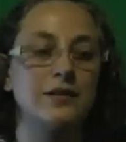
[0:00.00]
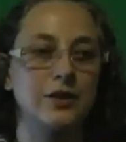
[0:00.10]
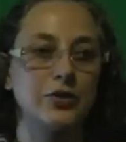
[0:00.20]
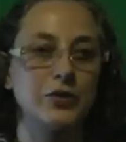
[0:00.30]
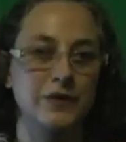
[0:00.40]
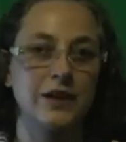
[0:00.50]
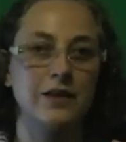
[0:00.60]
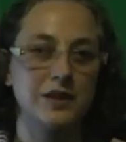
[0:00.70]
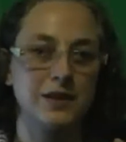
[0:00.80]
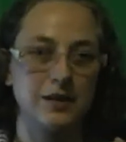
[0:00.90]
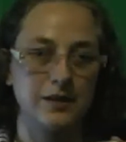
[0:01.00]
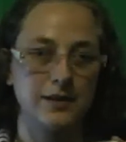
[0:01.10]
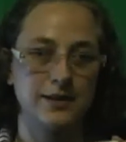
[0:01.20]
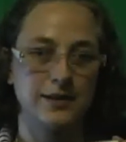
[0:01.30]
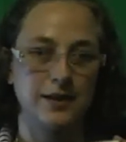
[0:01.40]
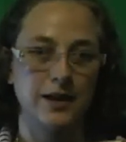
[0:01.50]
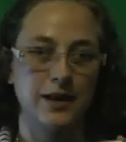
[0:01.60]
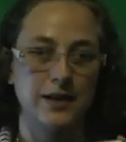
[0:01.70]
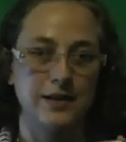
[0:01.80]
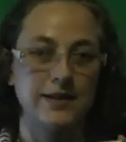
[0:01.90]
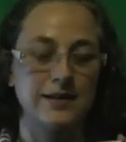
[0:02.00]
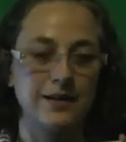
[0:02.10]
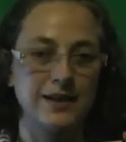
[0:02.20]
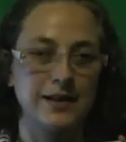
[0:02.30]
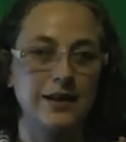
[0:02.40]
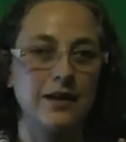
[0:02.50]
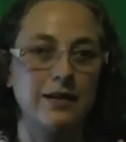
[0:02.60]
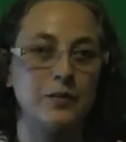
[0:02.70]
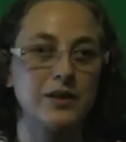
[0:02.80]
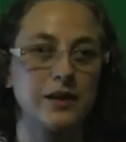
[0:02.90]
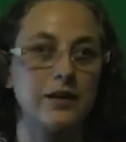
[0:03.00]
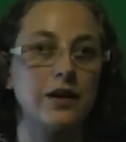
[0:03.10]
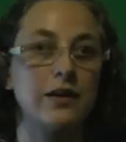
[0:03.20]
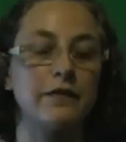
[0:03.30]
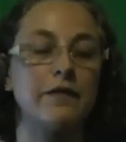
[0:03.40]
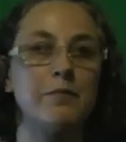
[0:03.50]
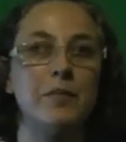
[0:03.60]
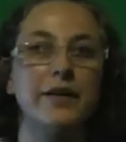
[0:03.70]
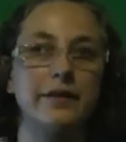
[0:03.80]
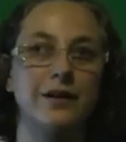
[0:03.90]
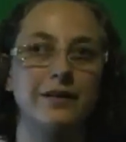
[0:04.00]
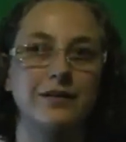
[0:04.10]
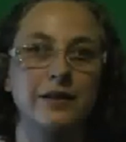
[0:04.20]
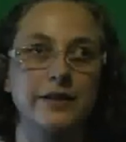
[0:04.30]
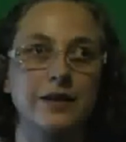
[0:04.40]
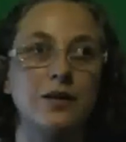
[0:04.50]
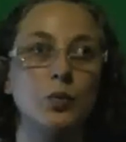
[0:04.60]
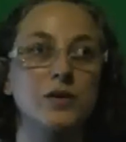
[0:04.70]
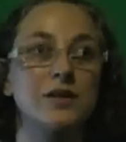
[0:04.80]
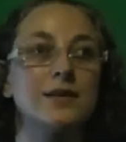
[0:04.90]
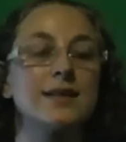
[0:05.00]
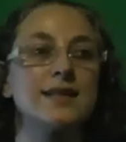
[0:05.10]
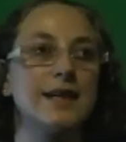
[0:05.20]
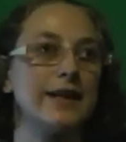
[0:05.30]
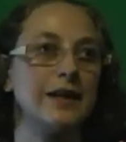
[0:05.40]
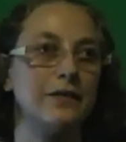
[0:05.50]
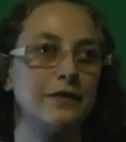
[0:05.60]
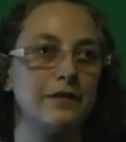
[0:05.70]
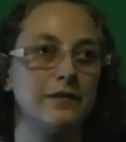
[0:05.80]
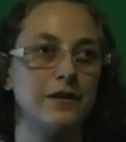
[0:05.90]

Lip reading: Social services decided that I was an unfit mother, that I wasn't safe,